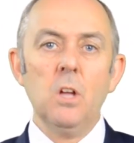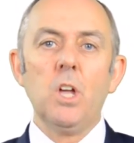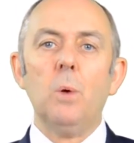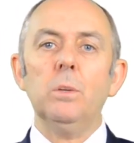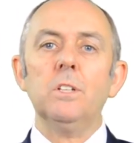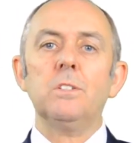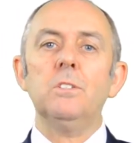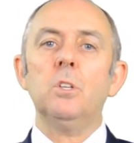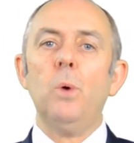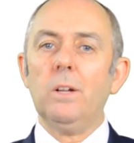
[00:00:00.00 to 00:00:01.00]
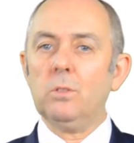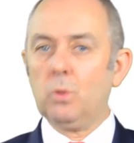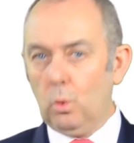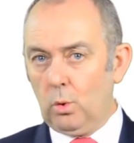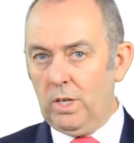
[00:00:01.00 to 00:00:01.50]
Go and listen to our
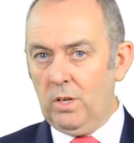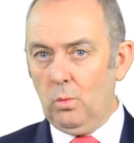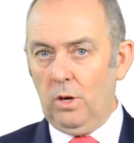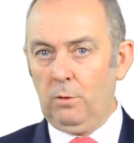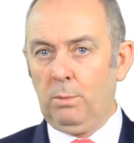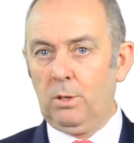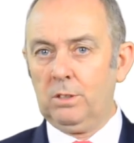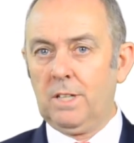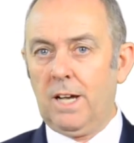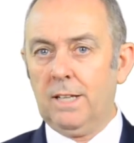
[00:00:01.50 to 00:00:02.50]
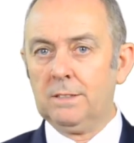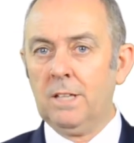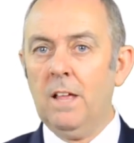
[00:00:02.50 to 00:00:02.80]
Talking Wealth podcast.